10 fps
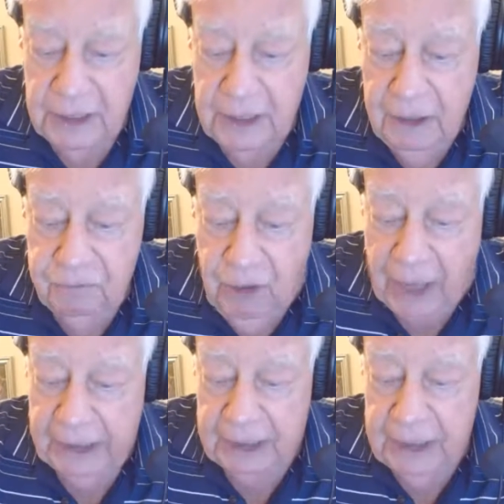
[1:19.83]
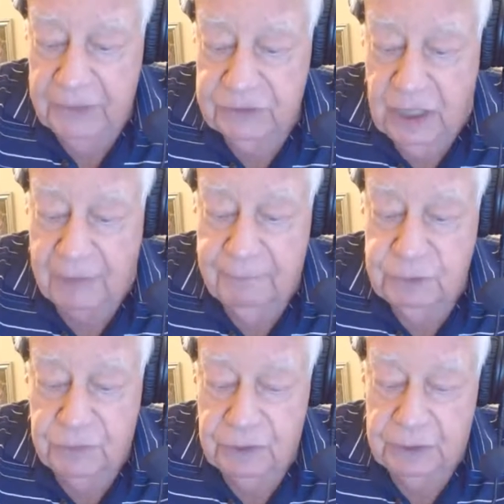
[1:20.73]
finally has come
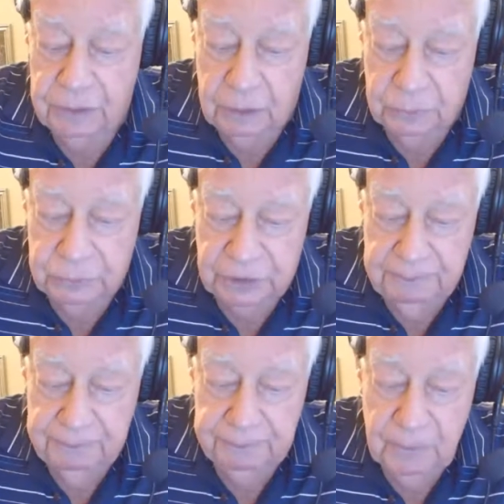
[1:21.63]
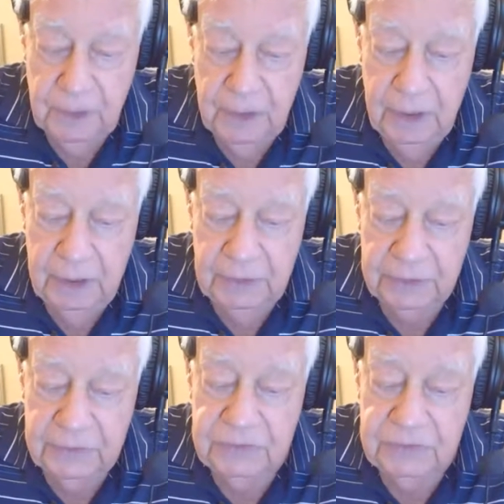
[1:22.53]
to the conclusion that this